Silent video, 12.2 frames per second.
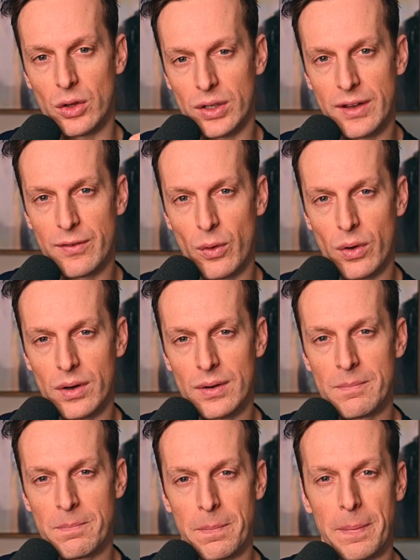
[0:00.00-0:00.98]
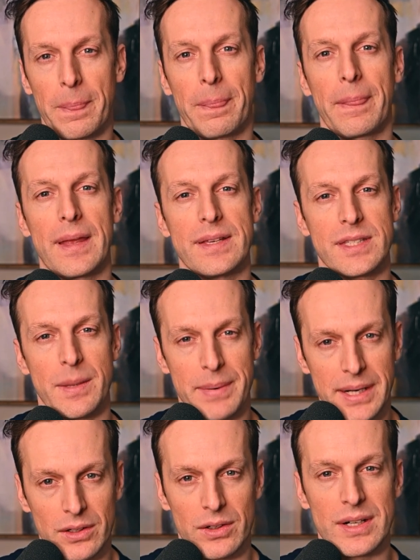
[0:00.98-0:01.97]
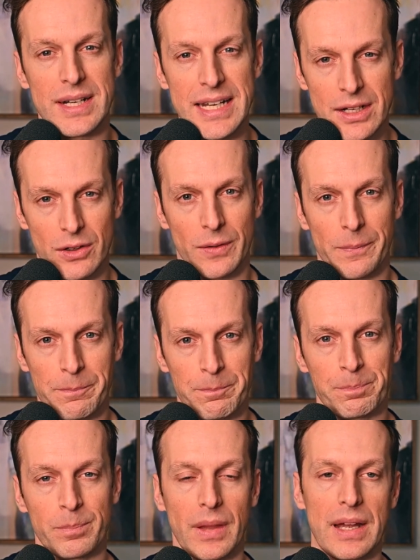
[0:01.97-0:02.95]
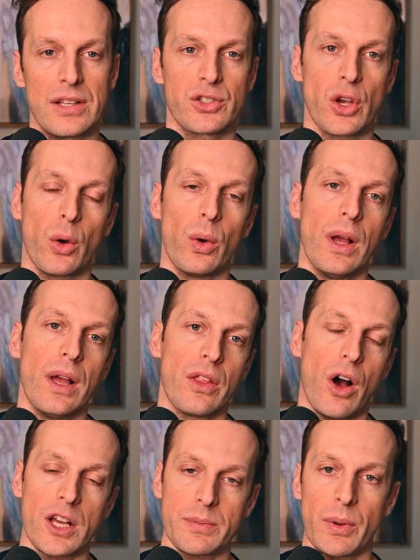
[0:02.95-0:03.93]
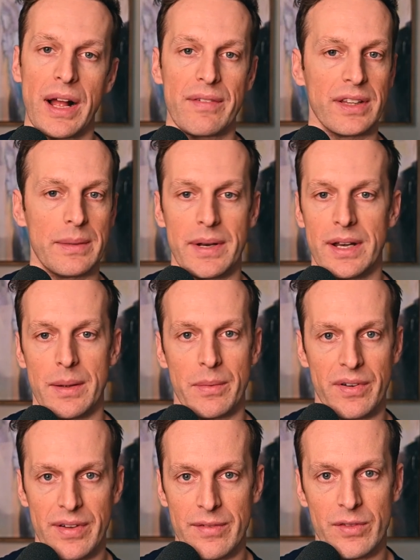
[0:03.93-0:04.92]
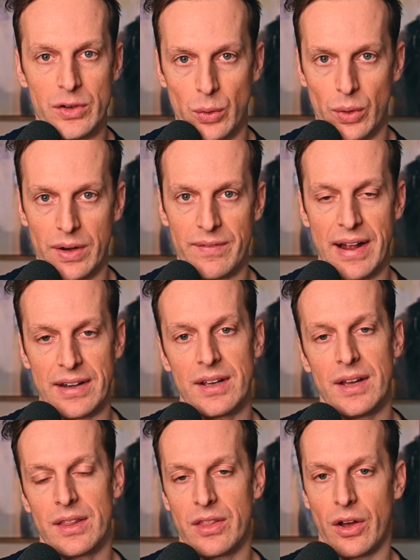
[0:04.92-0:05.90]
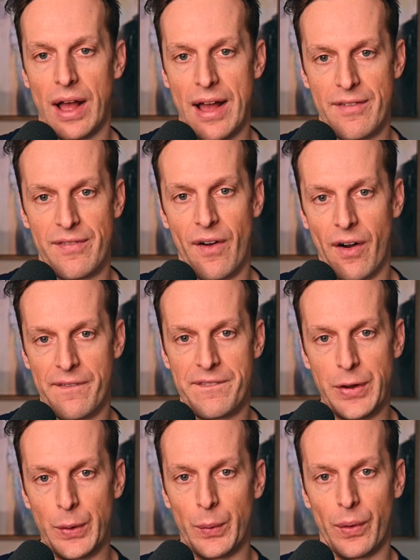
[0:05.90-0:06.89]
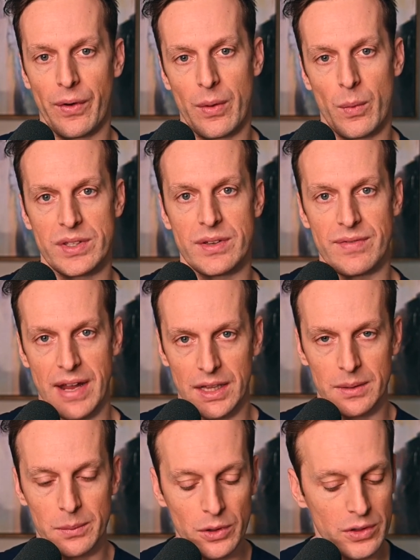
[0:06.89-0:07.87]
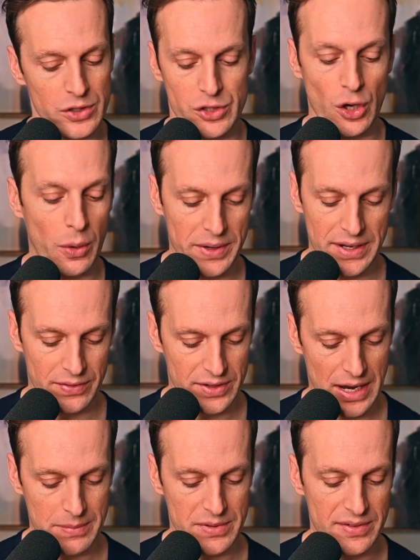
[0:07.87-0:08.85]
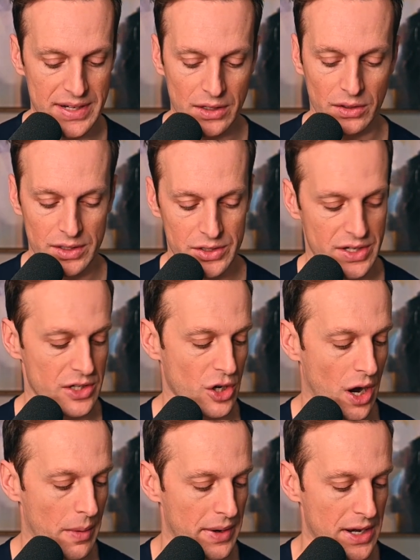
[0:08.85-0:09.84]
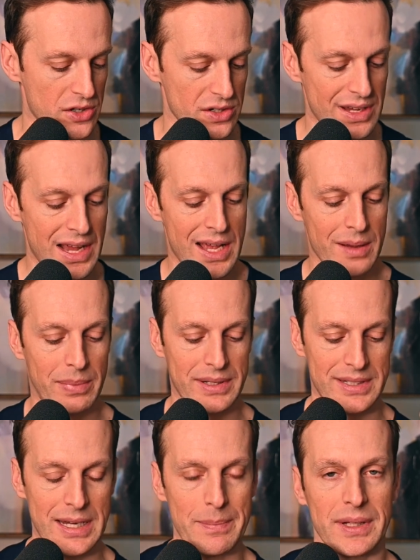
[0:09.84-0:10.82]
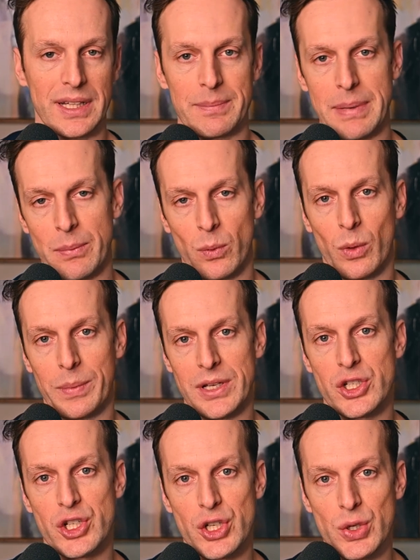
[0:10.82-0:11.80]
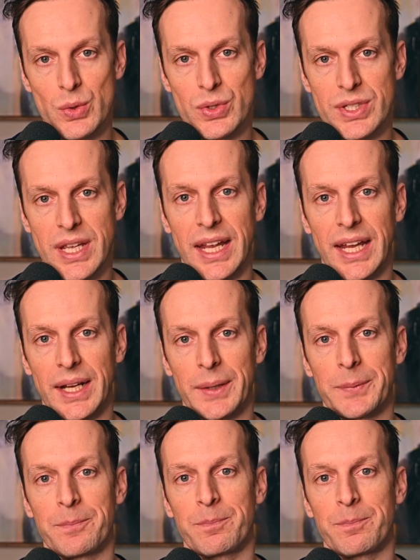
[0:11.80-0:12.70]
looking for is the particular needle. And so the hospital have a limited number of inventory. In fact, they'll have far fewer than what's available. There's so many different types of needle and stitch combinations, but typically people will be choosing